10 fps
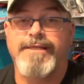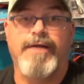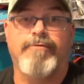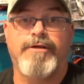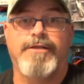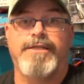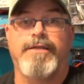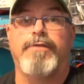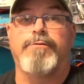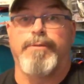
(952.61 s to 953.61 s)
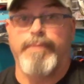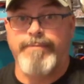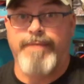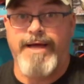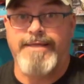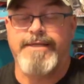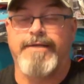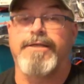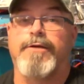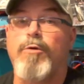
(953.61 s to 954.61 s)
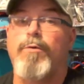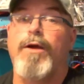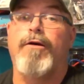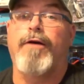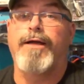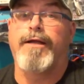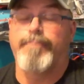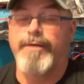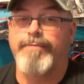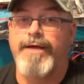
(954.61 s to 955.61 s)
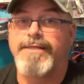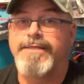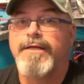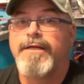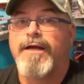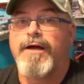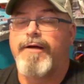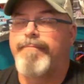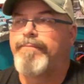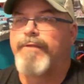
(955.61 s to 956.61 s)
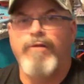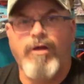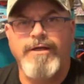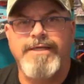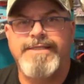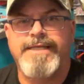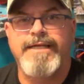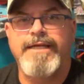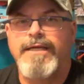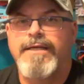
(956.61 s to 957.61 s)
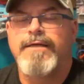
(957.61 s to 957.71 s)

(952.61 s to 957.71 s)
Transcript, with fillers: And then I realized it was a big bass, and I was like, oh wow, I got a big bass. Long and skinny.